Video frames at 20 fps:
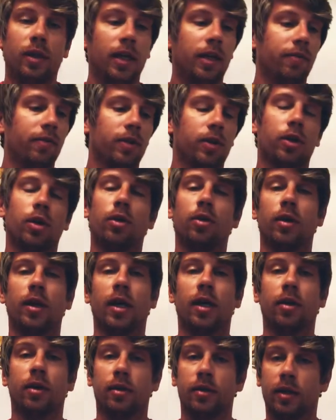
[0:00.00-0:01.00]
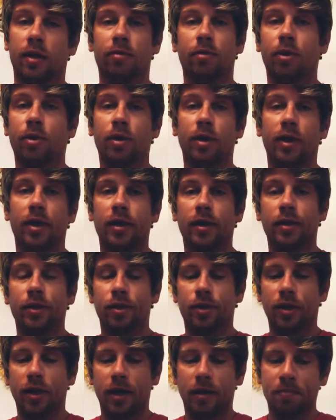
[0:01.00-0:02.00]
even turned out, because I have no idea, I didn't
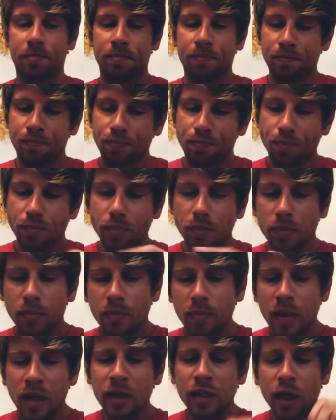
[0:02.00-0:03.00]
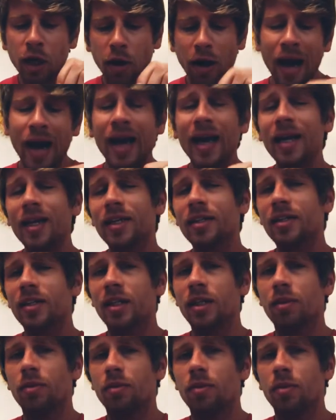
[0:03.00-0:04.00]
check. Now I added
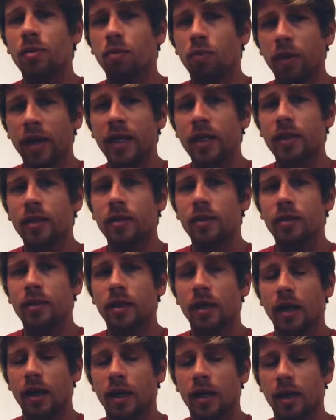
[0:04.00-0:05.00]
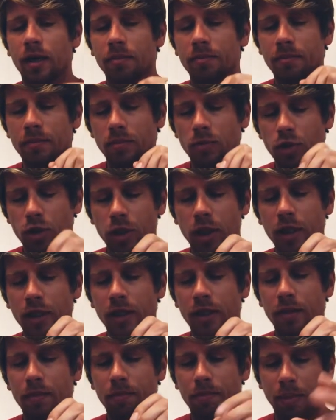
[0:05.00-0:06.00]
the red
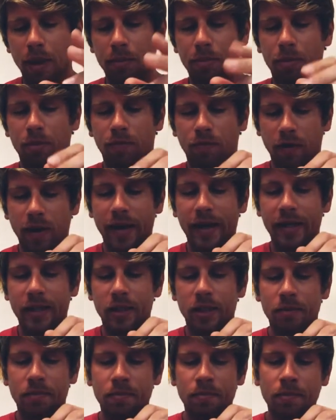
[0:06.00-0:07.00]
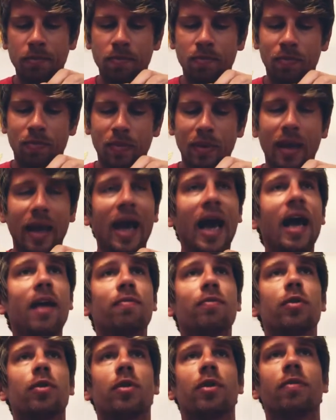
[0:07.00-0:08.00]
chili pepper flakes
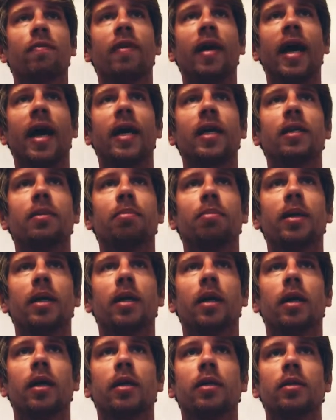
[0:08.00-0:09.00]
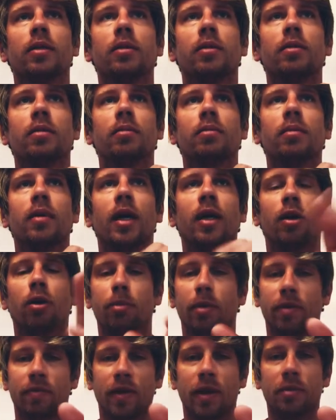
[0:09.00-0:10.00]
after the fact because I know
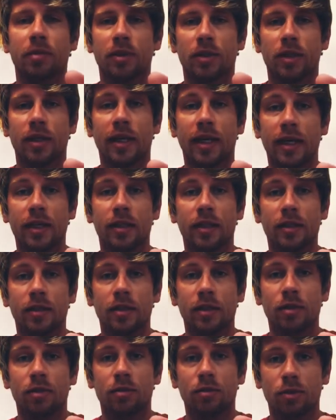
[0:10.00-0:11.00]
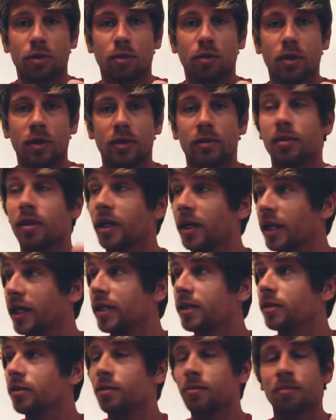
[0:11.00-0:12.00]
my family's gonna eat this here shortly, the
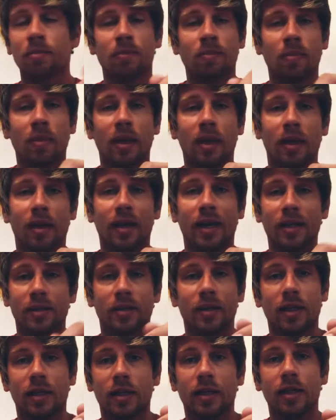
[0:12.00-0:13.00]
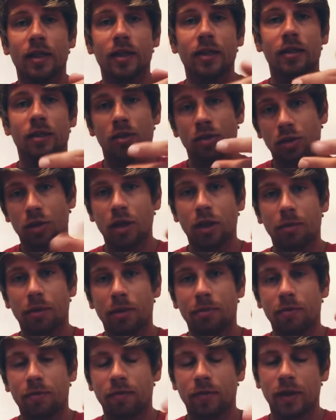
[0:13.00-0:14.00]
kids. The last thing I need is chili
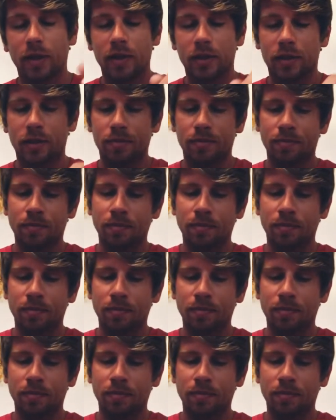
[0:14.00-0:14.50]
pepper flakes.